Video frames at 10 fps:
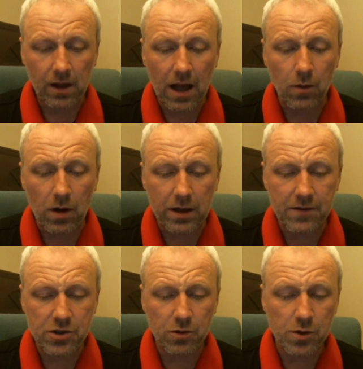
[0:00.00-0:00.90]
Now, I'll give
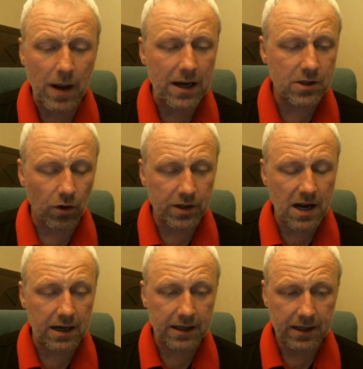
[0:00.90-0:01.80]
you some specs on the
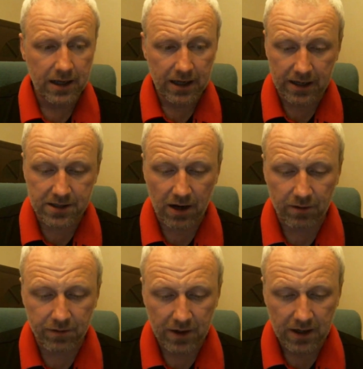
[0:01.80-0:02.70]
tank
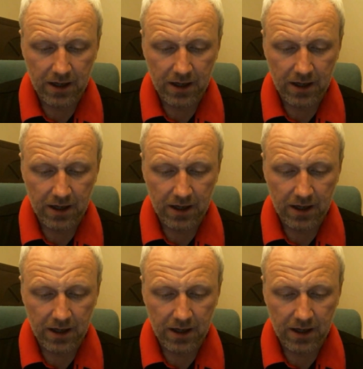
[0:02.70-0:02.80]
itself.